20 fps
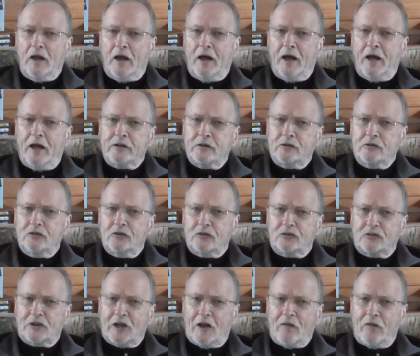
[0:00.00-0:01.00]
and
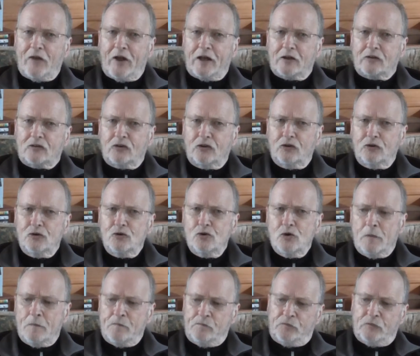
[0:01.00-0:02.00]
just set that
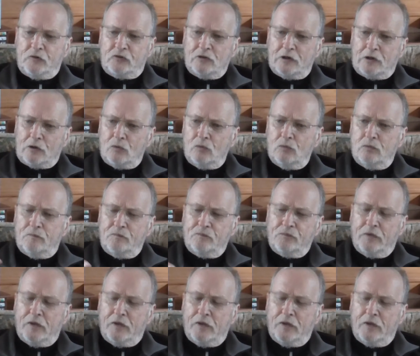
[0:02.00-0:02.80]
to, there's a little